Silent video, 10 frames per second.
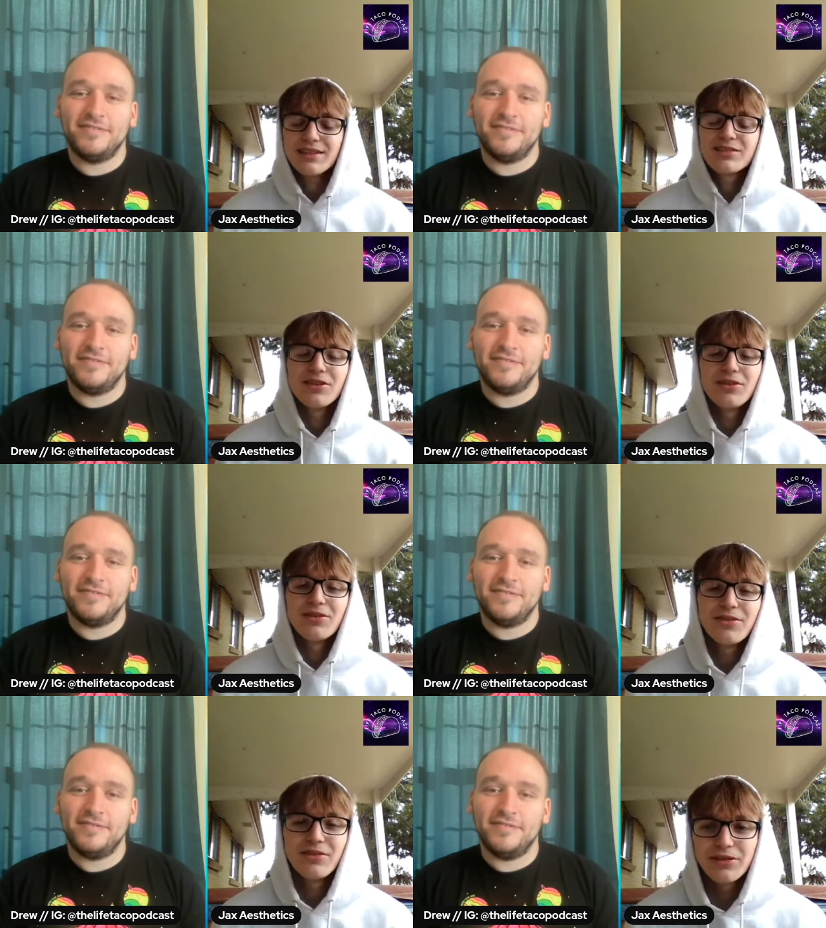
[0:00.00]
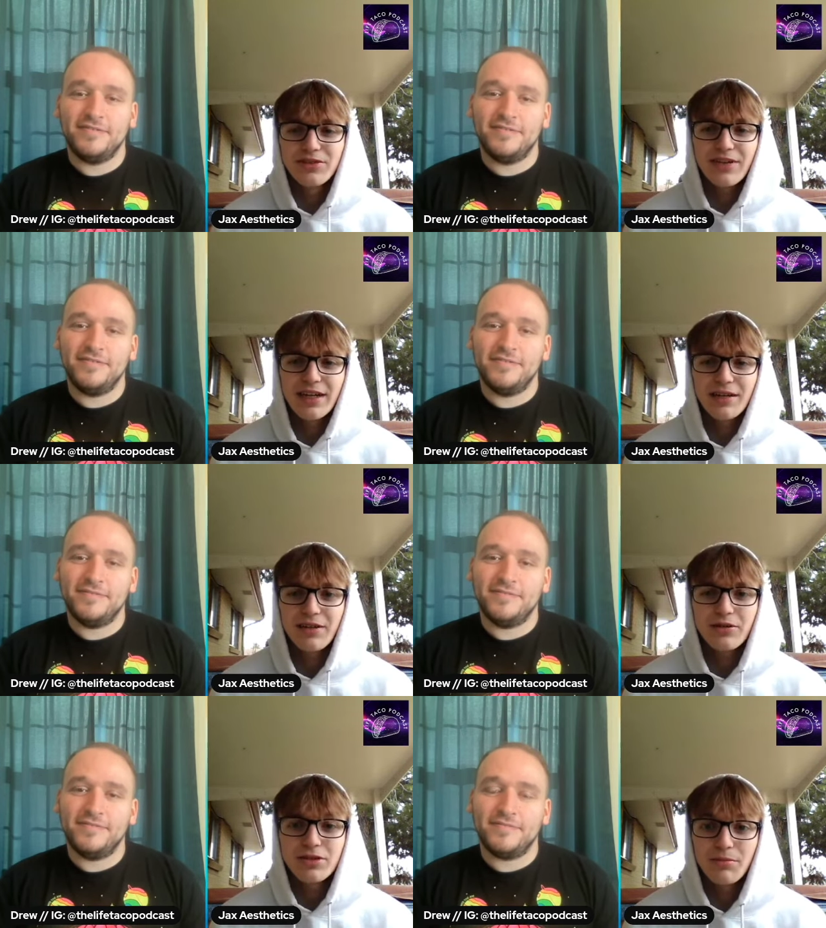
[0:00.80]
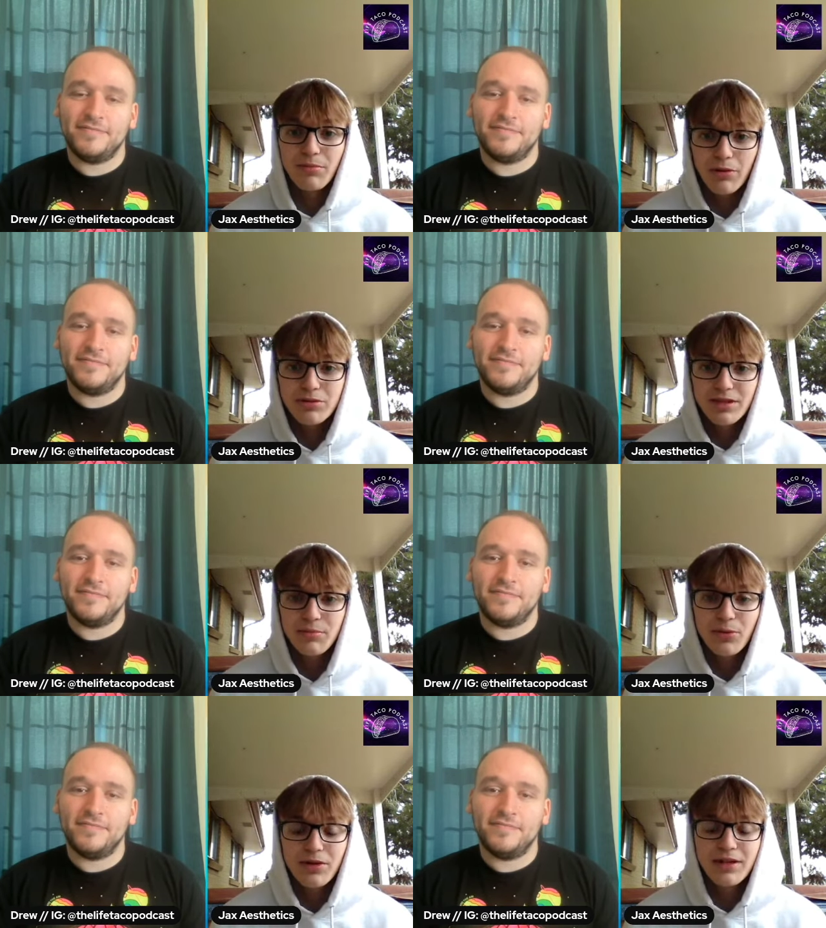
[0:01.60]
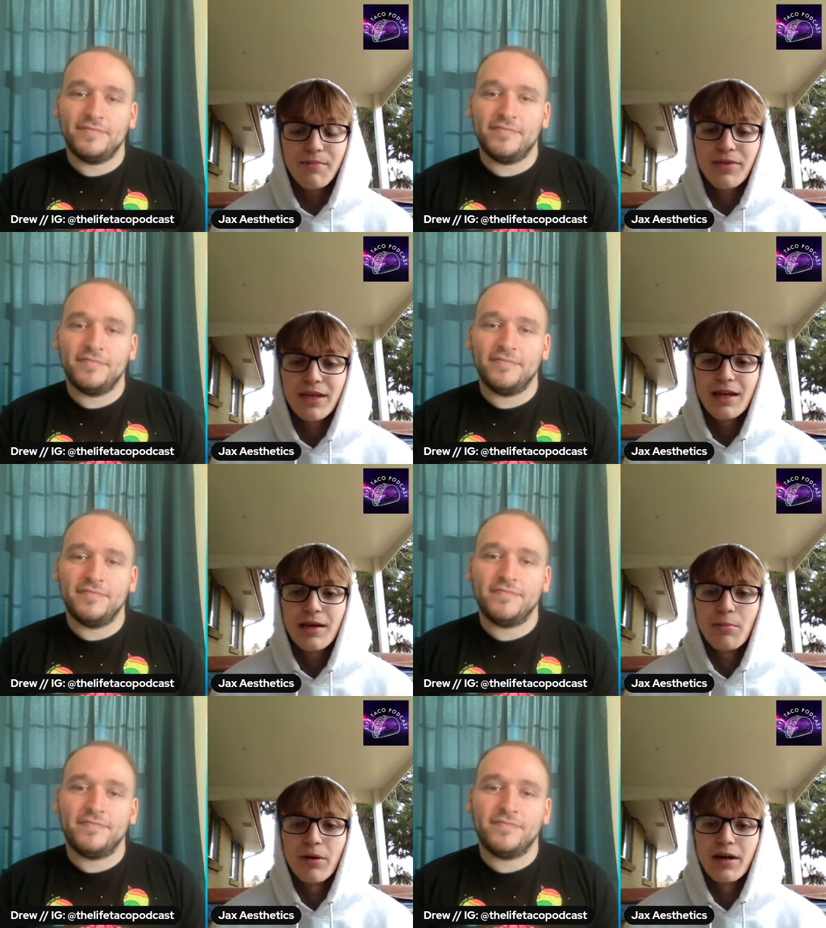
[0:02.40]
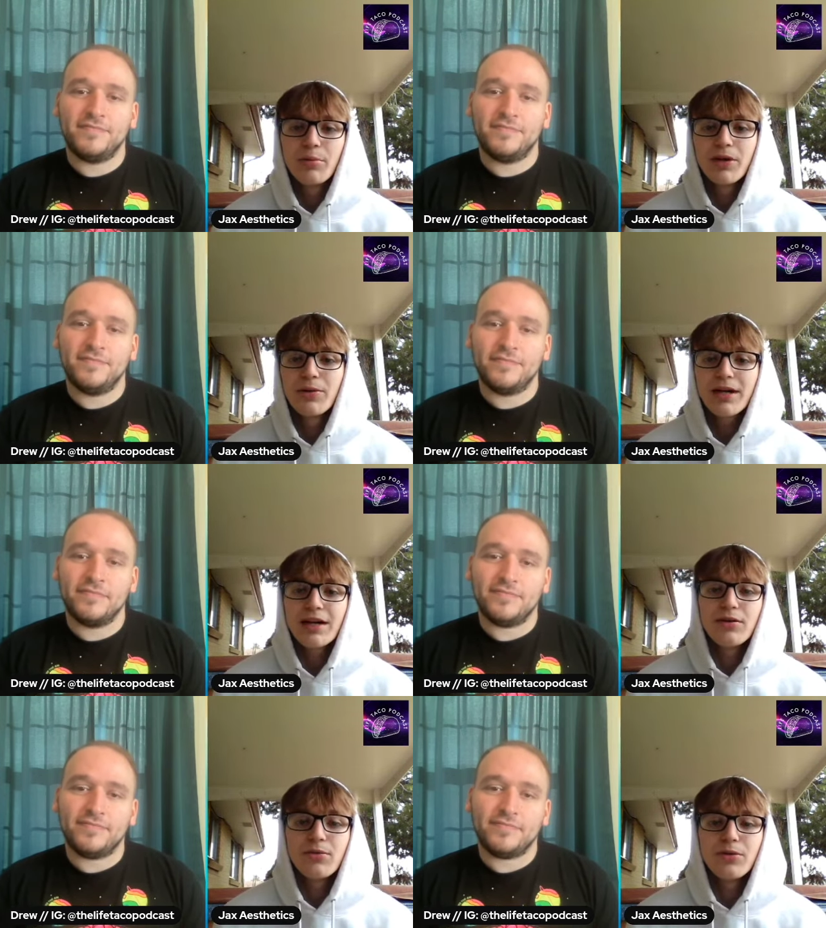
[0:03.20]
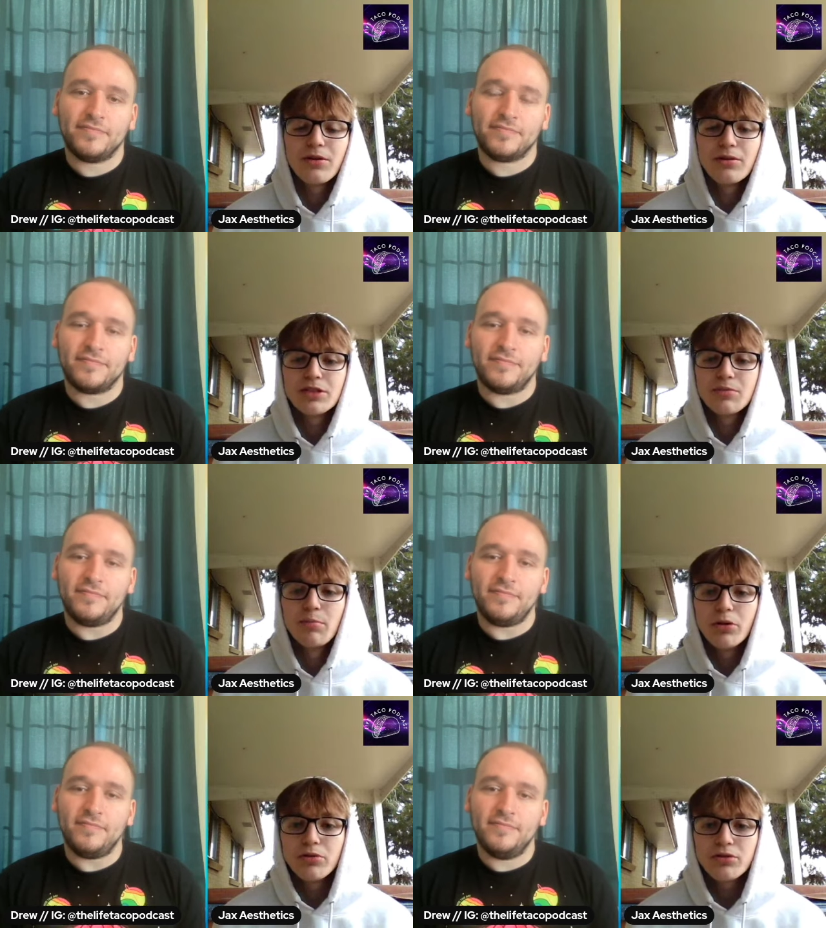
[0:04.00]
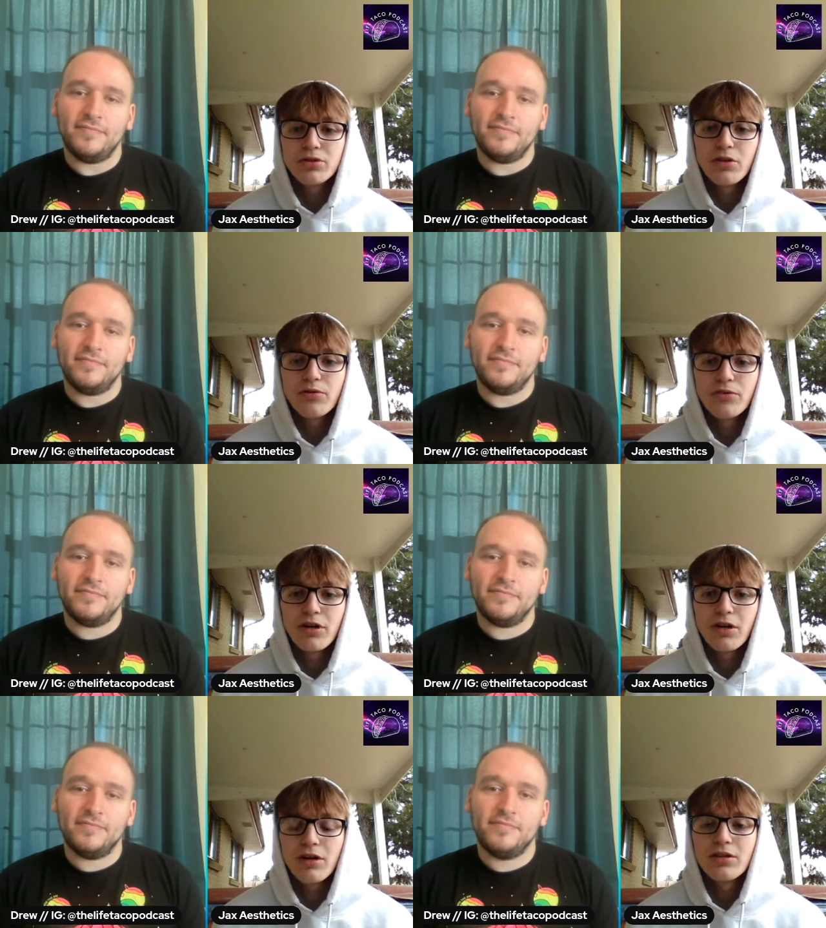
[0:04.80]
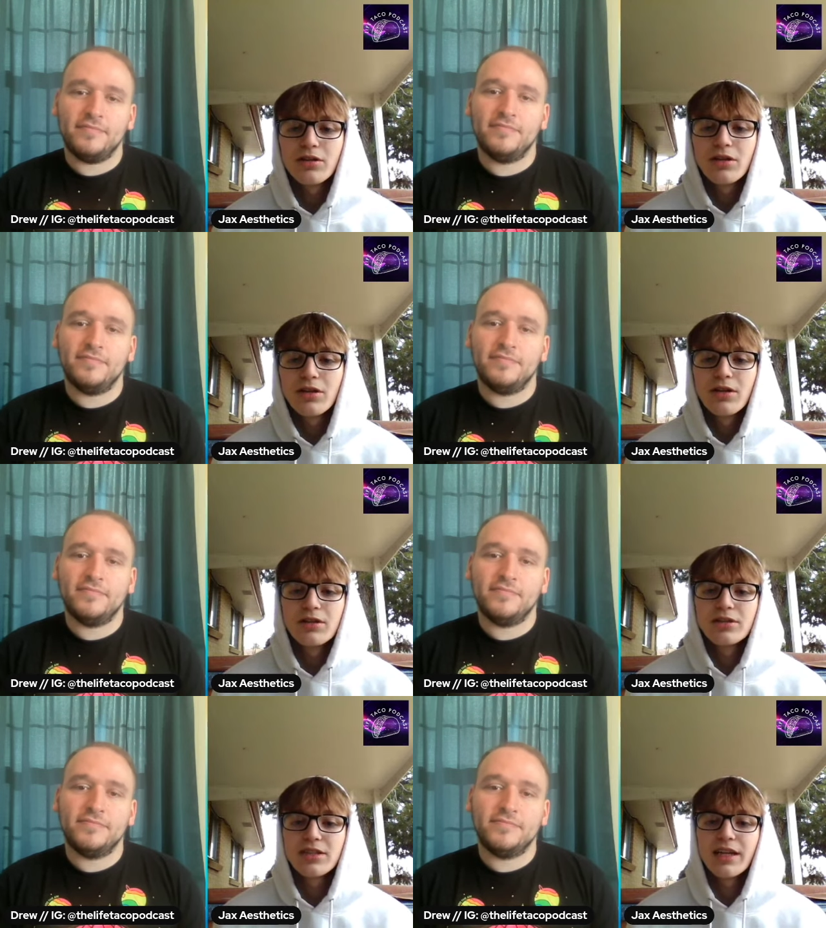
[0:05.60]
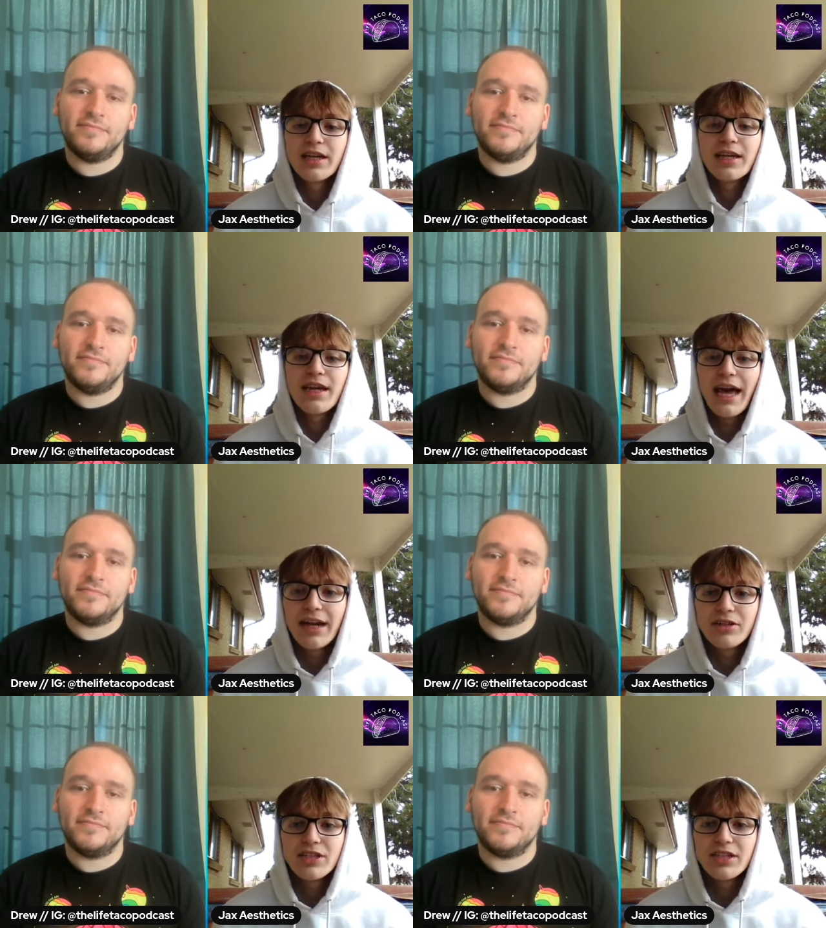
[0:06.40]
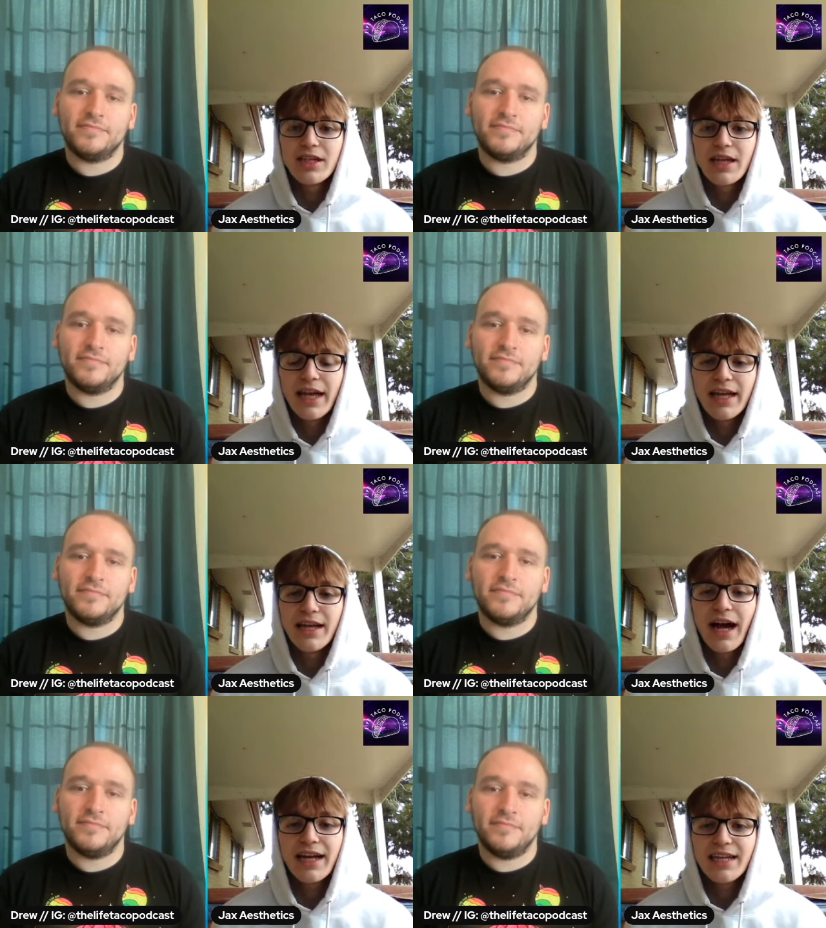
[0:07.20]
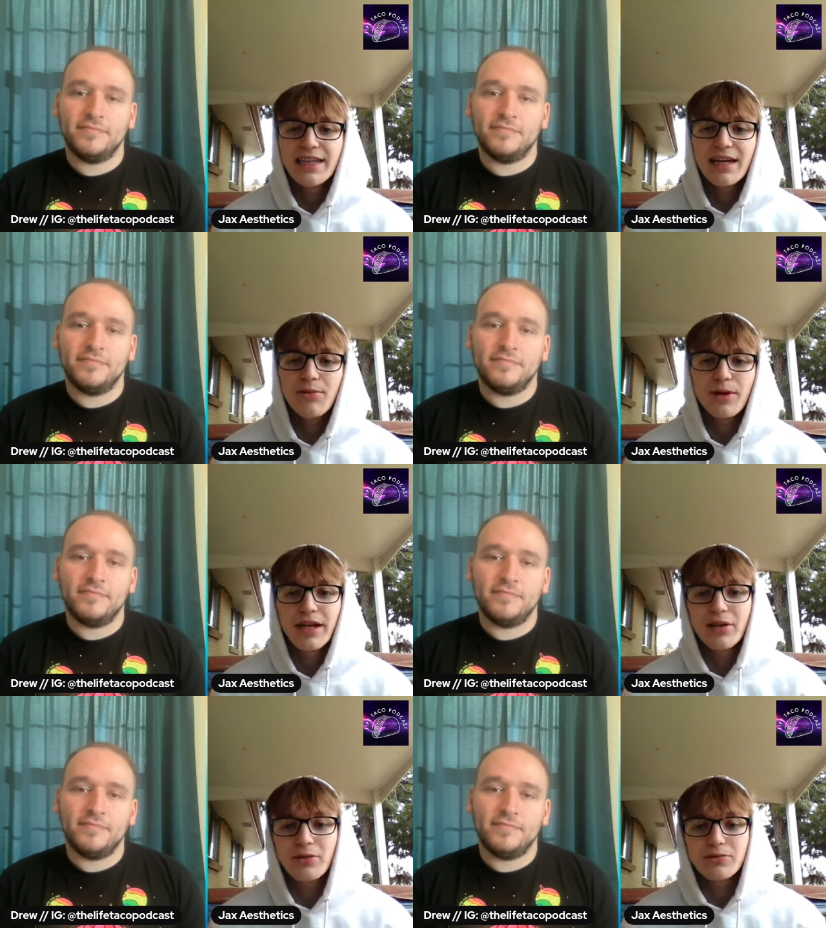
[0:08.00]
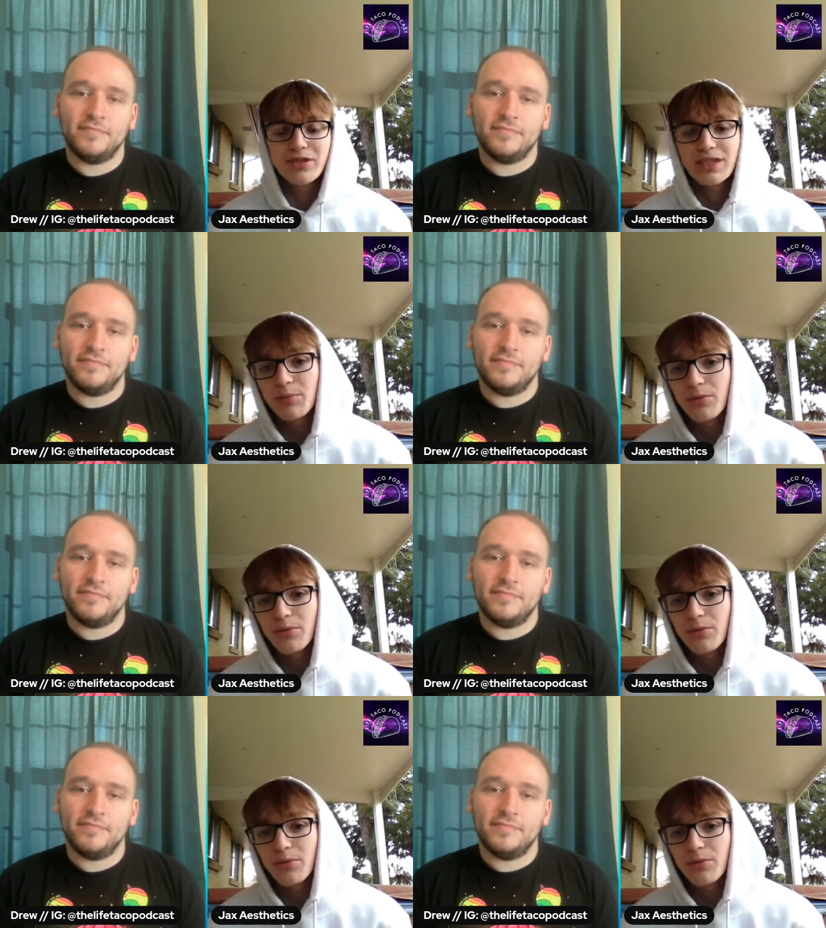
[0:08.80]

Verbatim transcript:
Speaker 1: so those are very those are most important. But pre-workout will just boost your overall just like energy. And I need that when I don't sleep